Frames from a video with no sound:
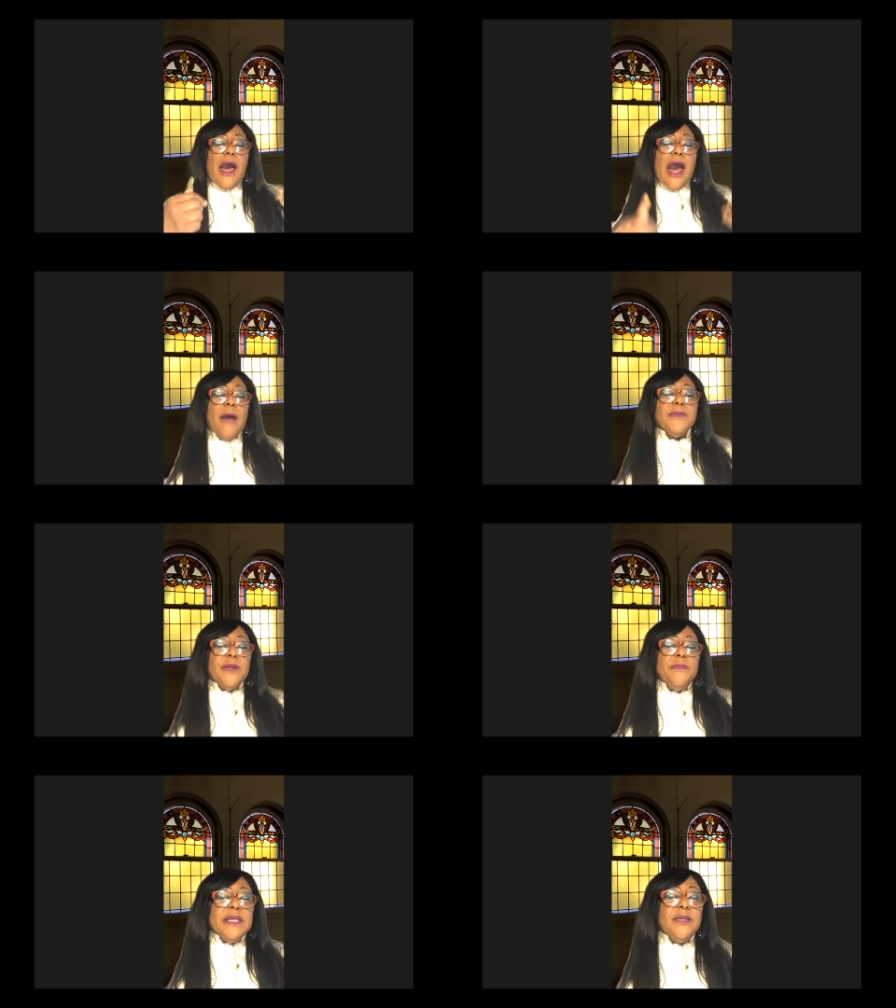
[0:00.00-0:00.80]

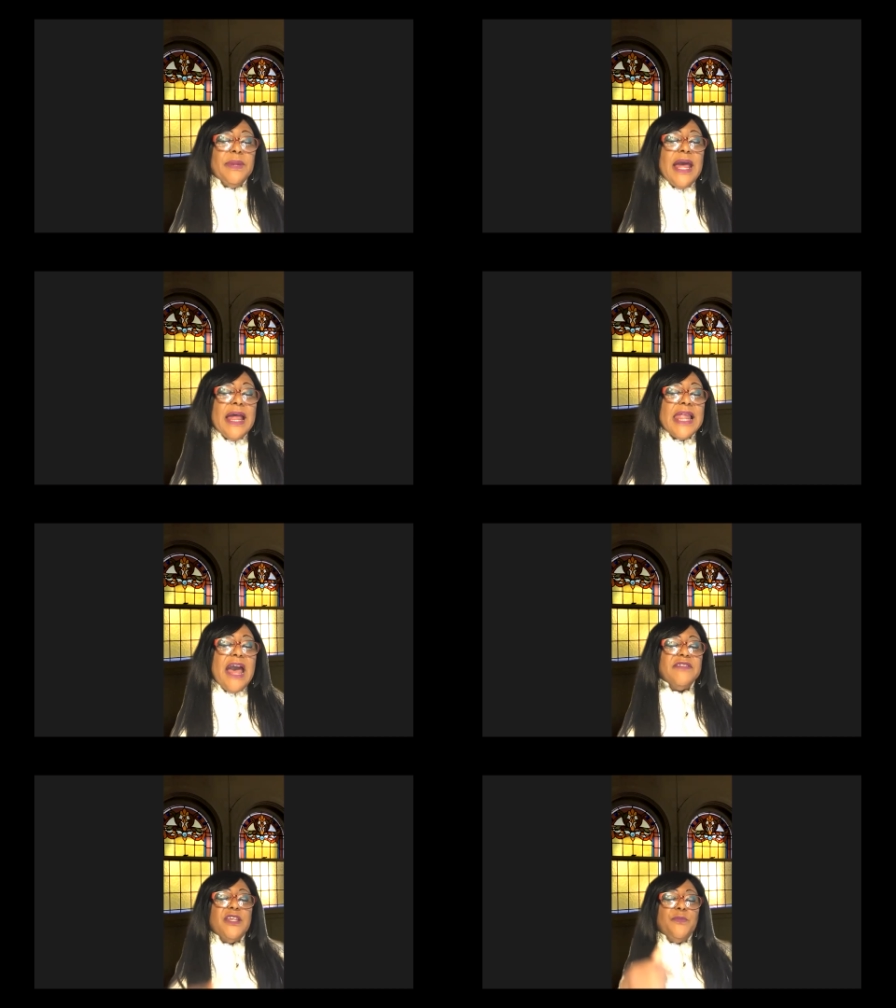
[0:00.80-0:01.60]
Optimism in our
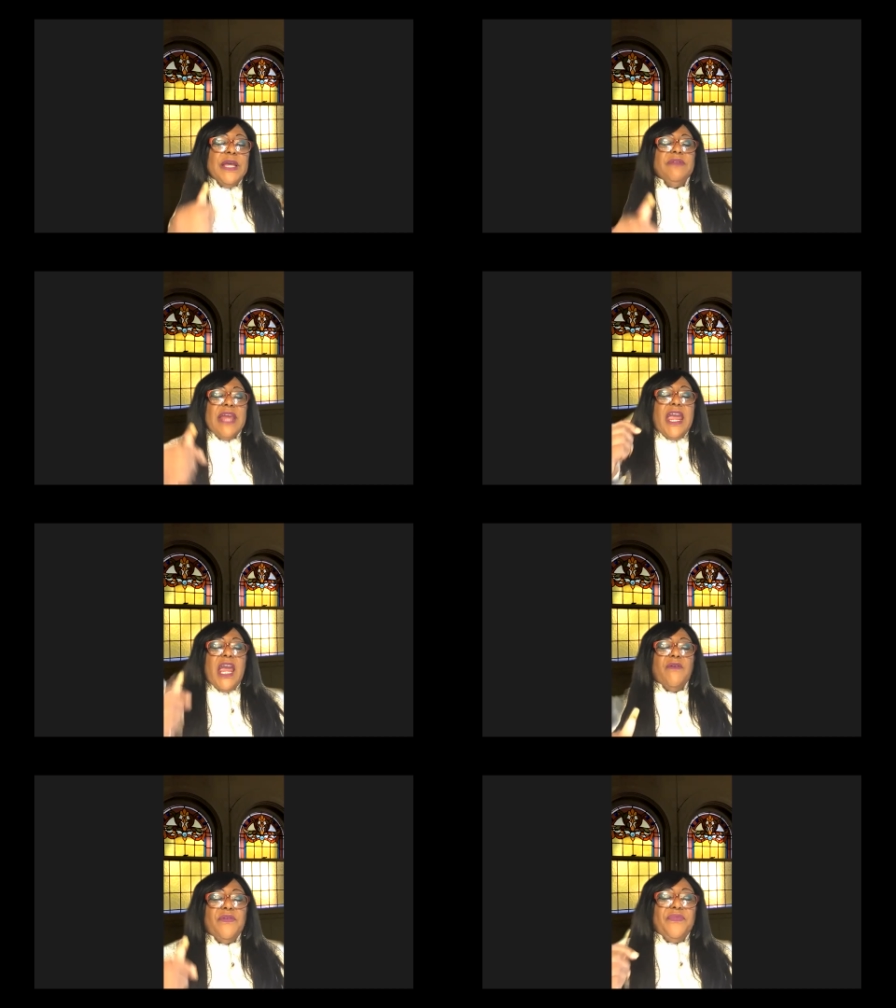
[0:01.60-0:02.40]
lives is believing that
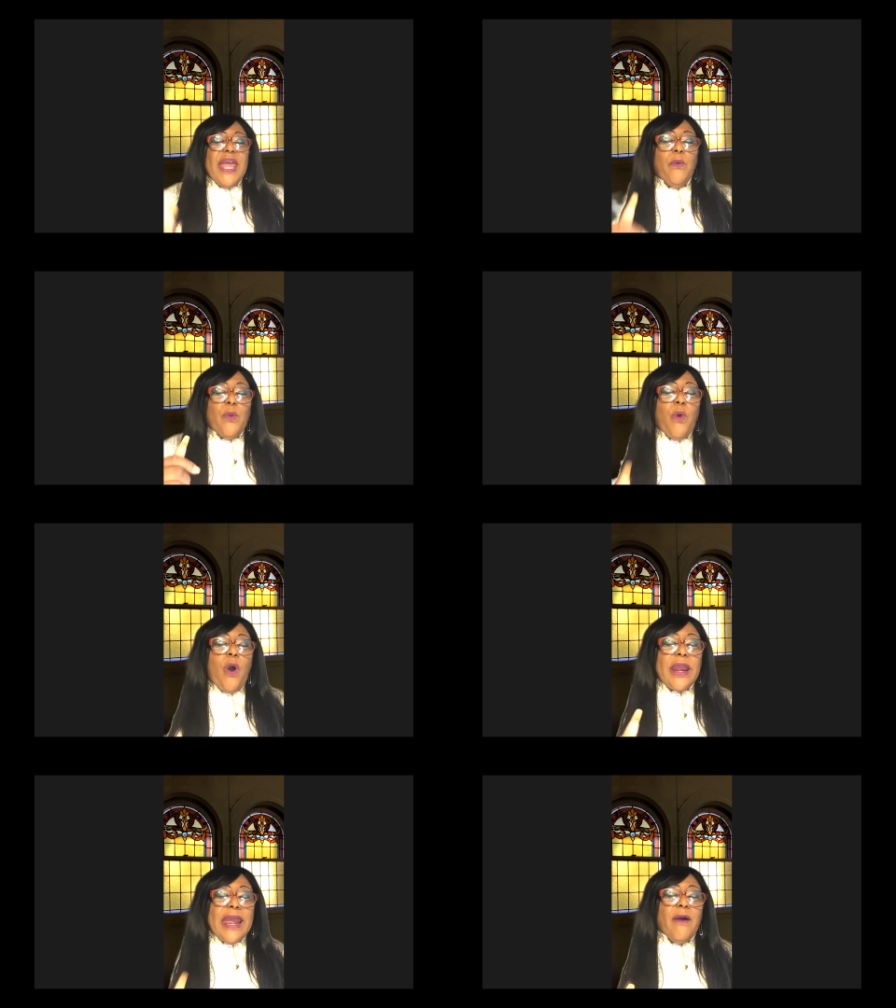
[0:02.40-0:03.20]
everything will
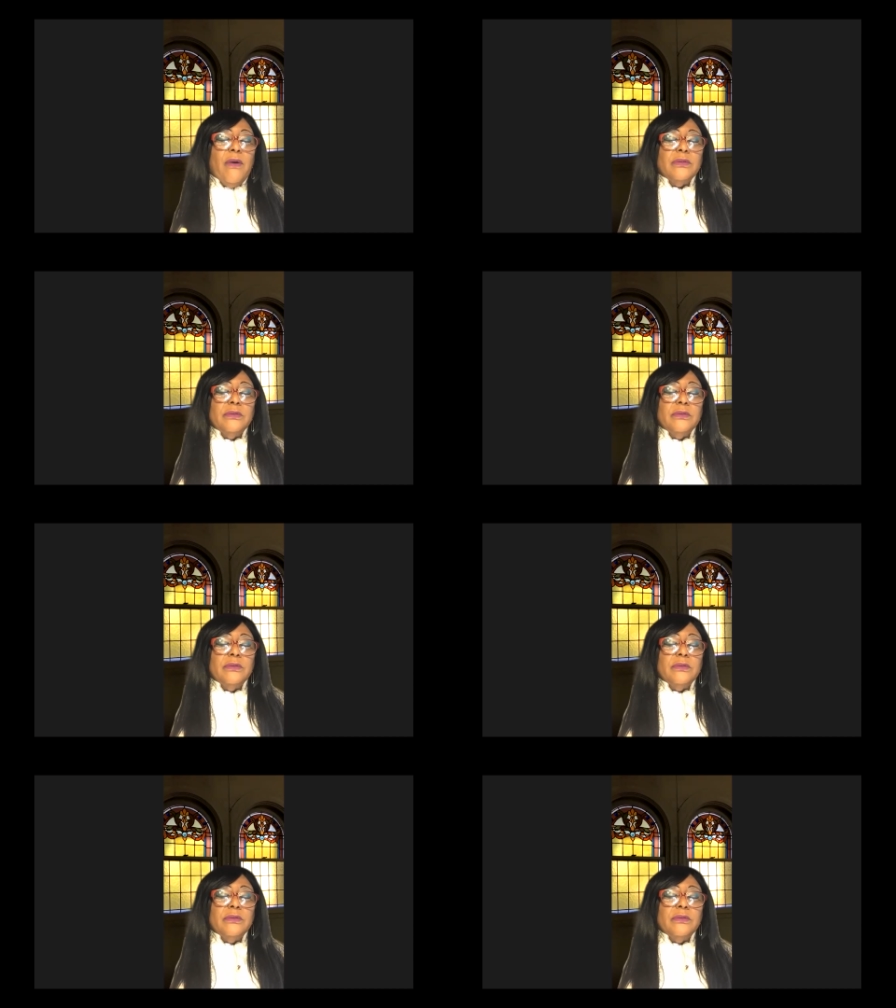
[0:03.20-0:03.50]
work out.